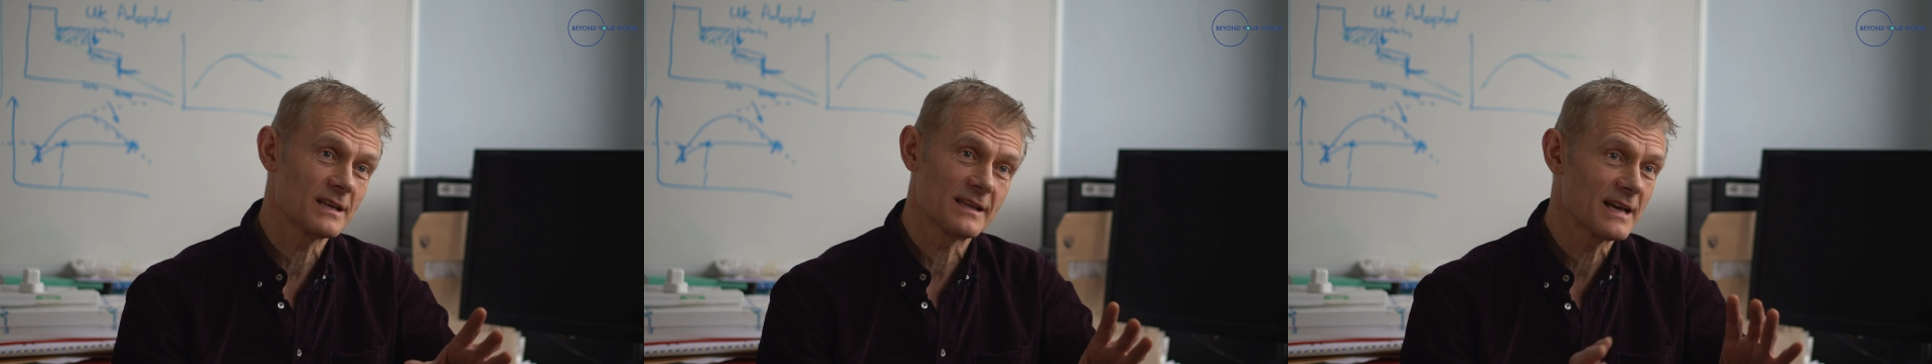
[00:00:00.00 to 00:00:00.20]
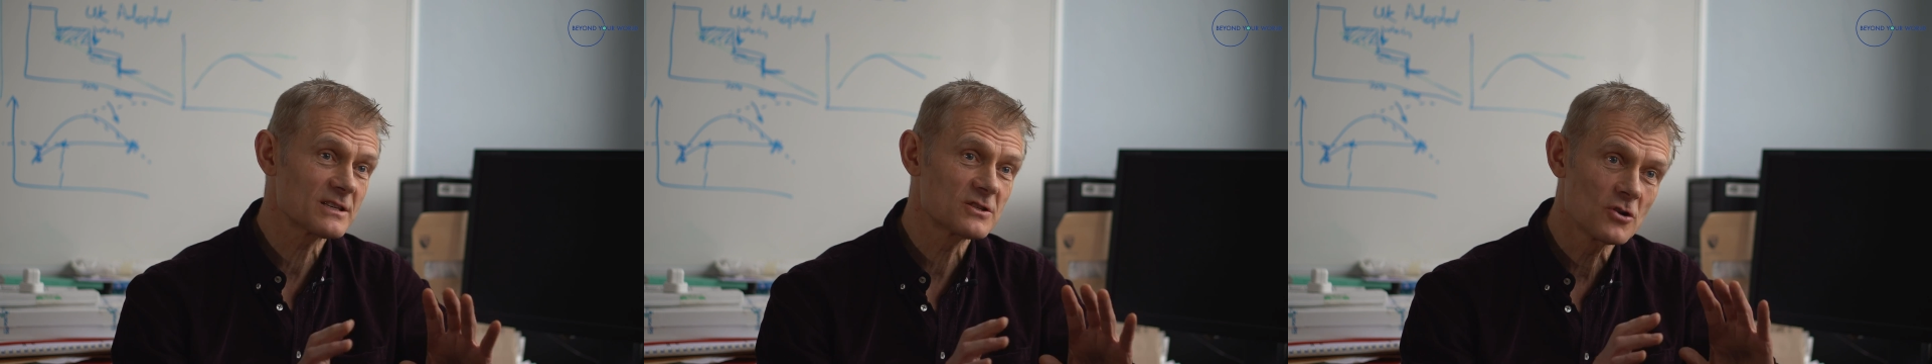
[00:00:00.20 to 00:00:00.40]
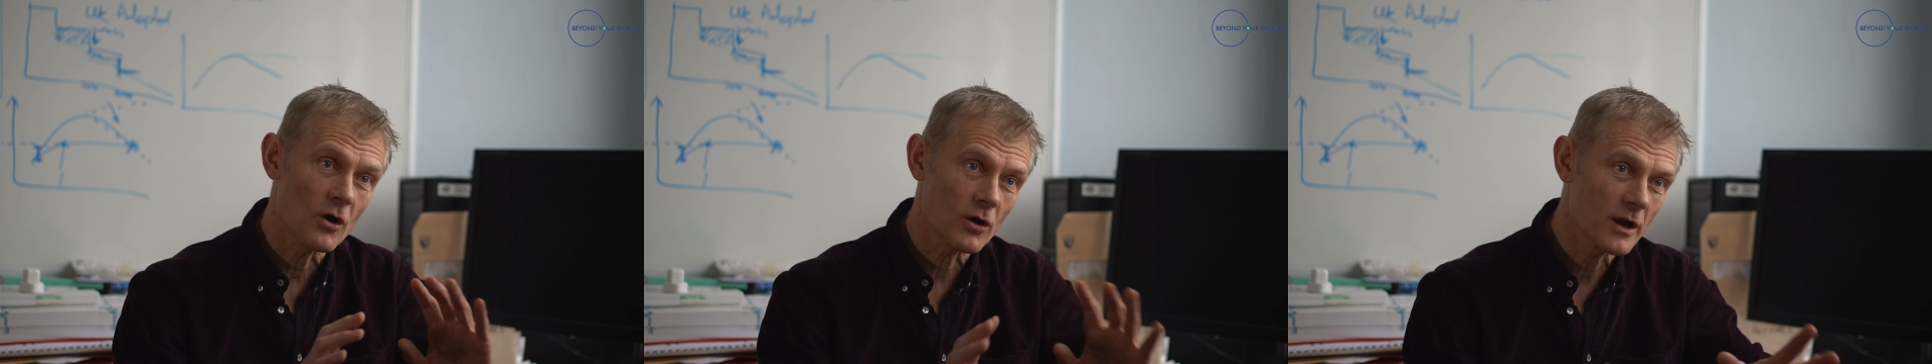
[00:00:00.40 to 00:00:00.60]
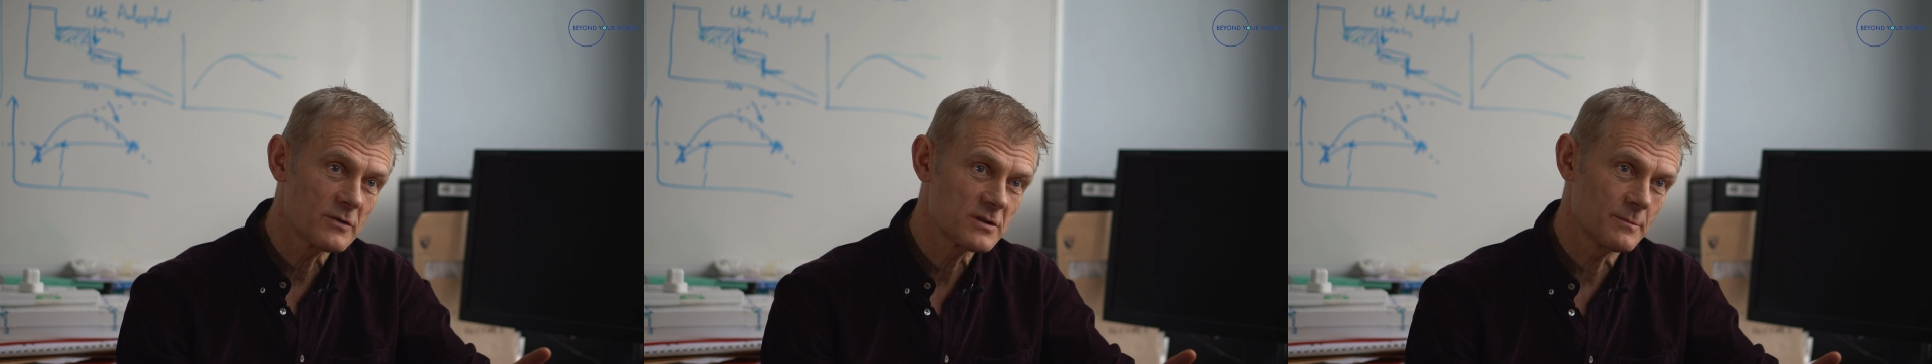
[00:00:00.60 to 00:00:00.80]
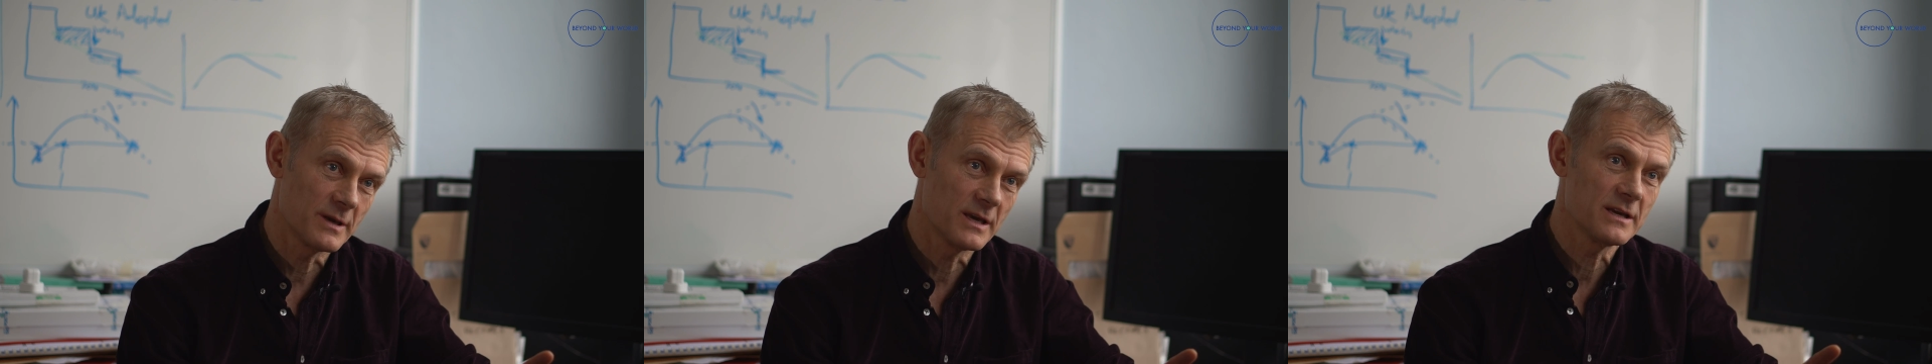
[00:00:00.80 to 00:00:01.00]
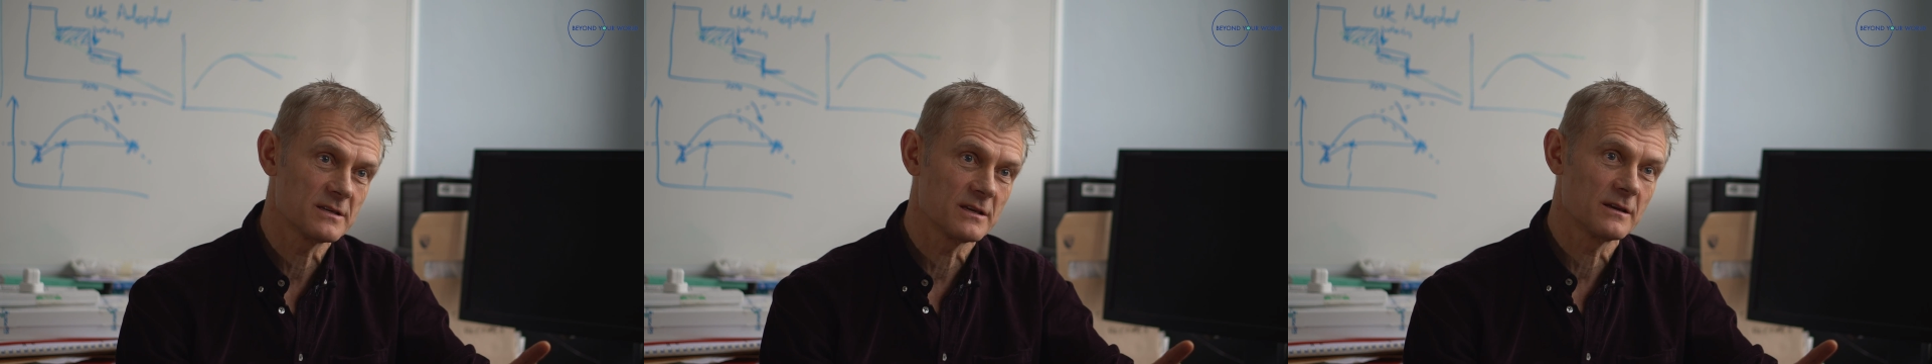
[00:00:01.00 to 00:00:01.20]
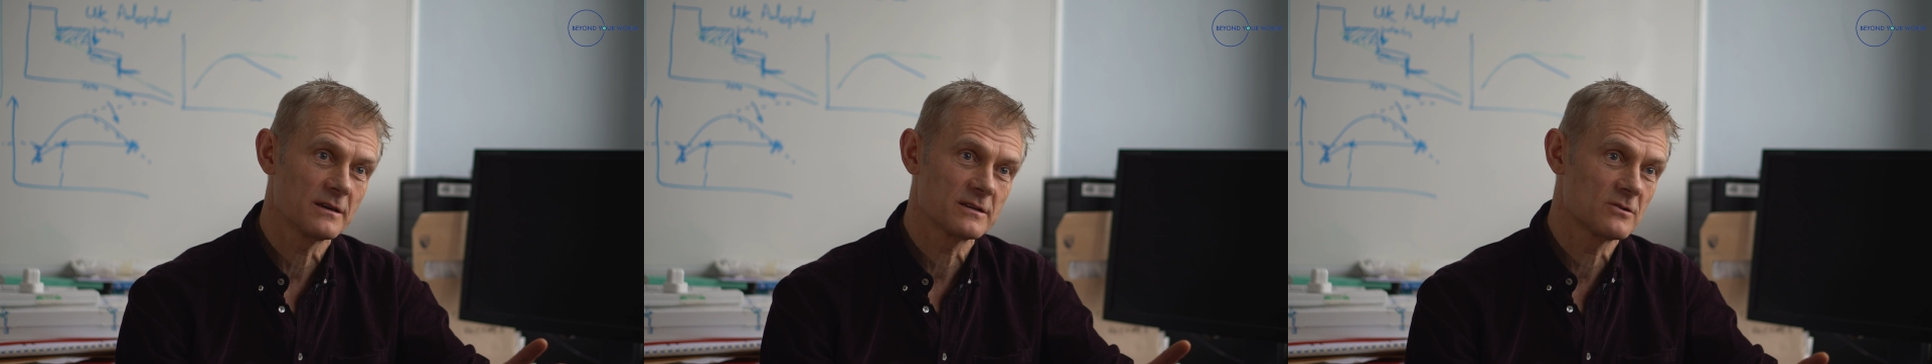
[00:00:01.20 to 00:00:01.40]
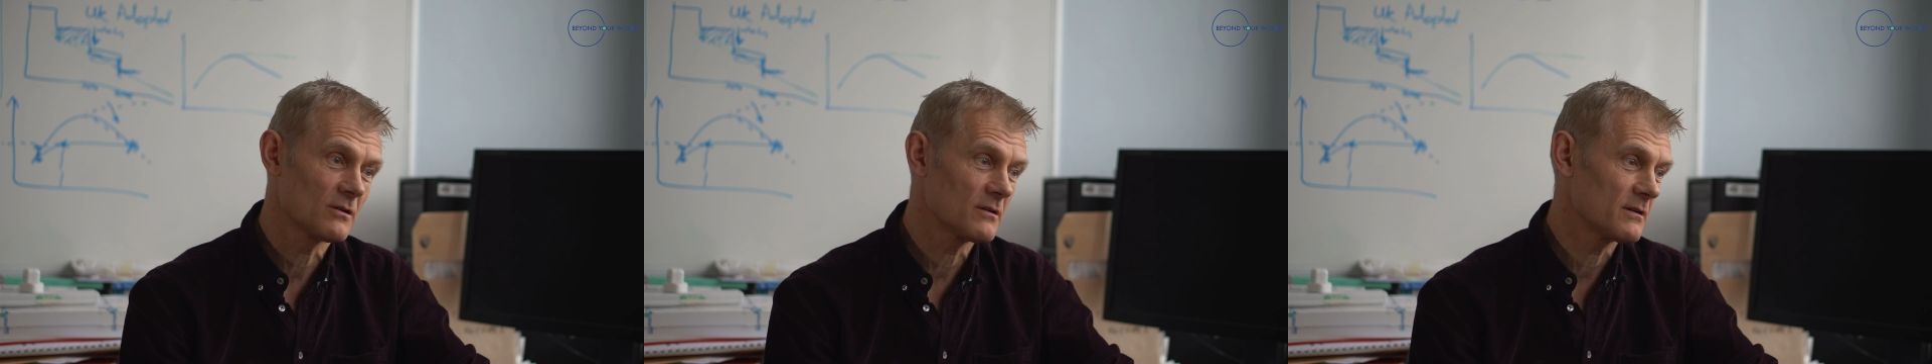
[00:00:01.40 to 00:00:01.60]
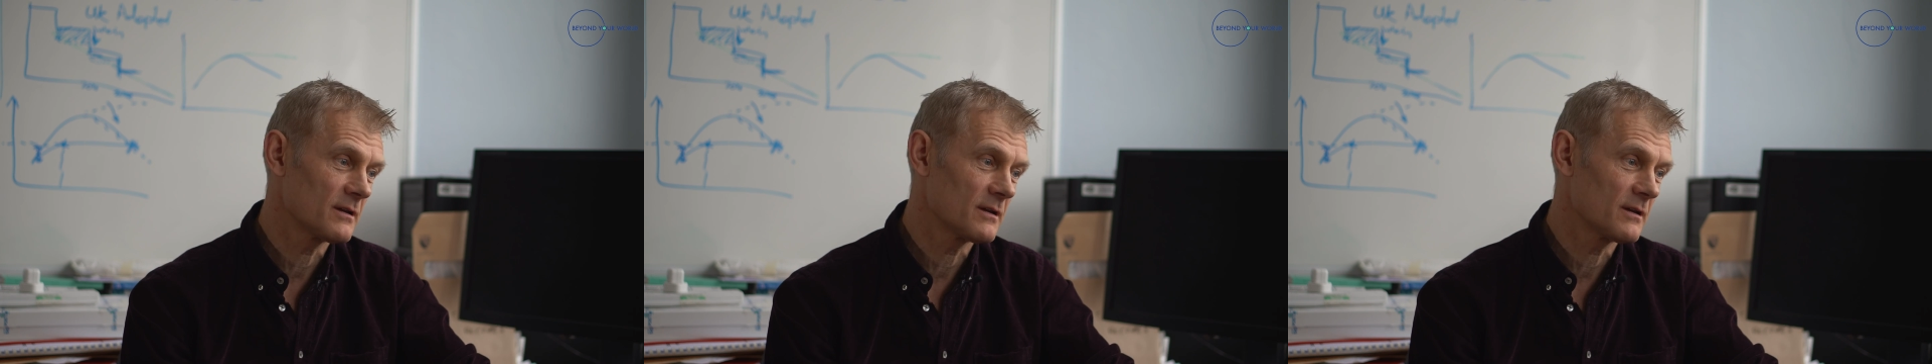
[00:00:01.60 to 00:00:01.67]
And that's not going to be easy. It's not,